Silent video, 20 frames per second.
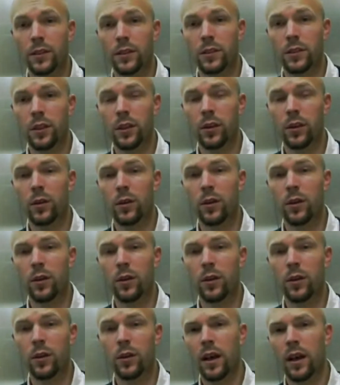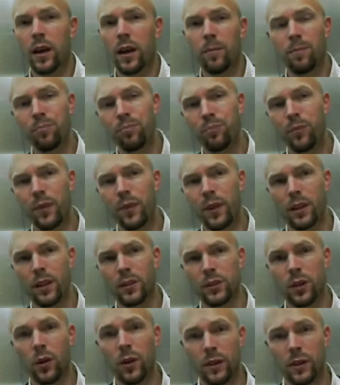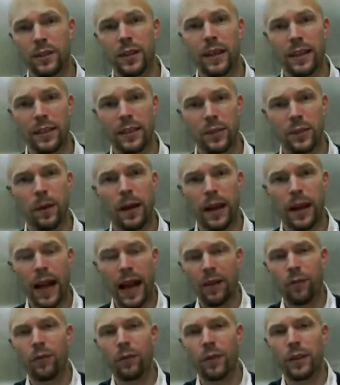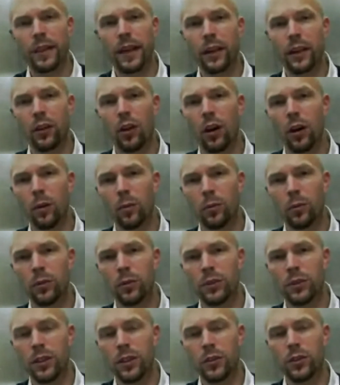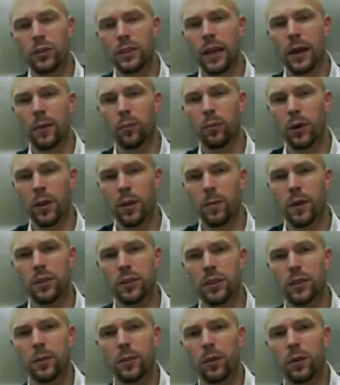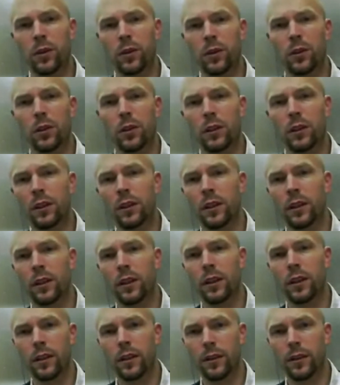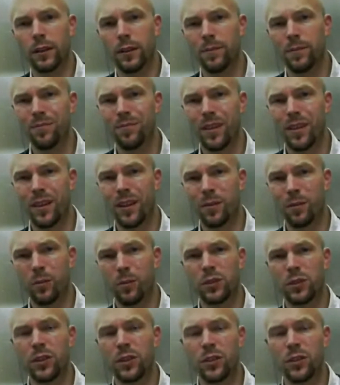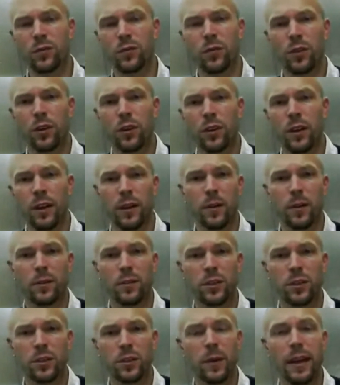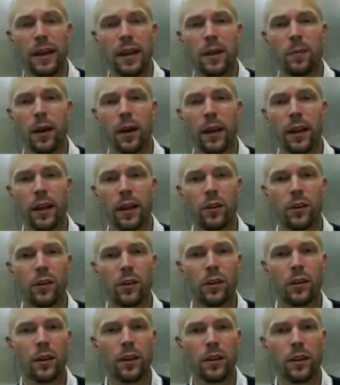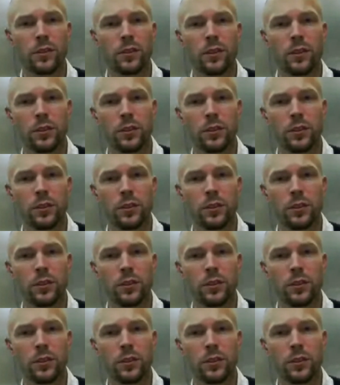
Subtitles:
So so it's about a half of the day long procedure. Is that pretty much a typical procedure for just about anybody, or is there